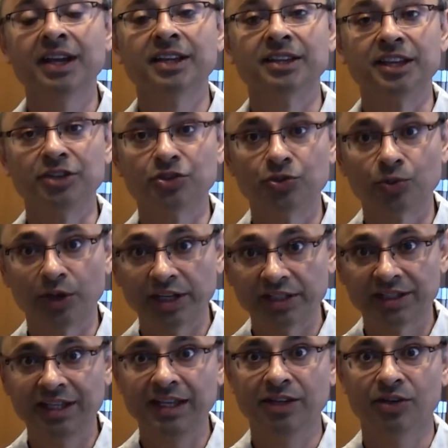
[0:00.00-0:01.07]
they drink
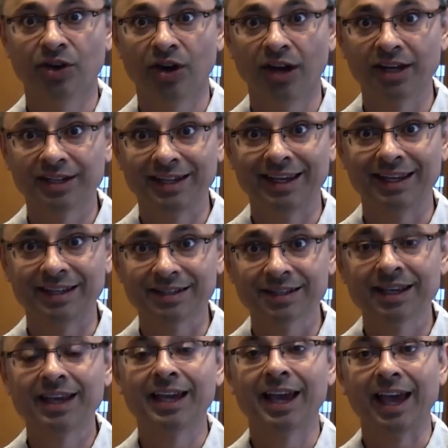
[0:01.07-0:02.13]
tea in hot
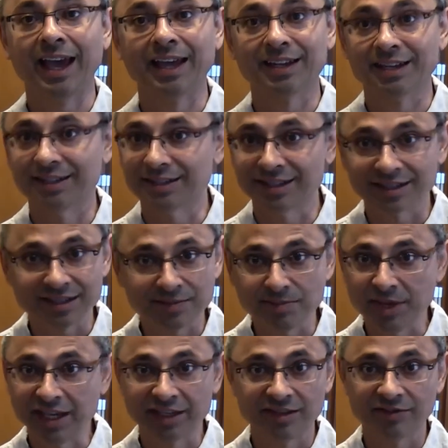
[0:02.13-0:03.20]
days and it doesn't
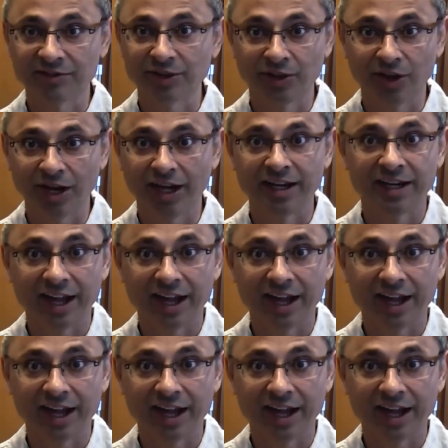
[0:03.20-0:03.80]
make you feel hot.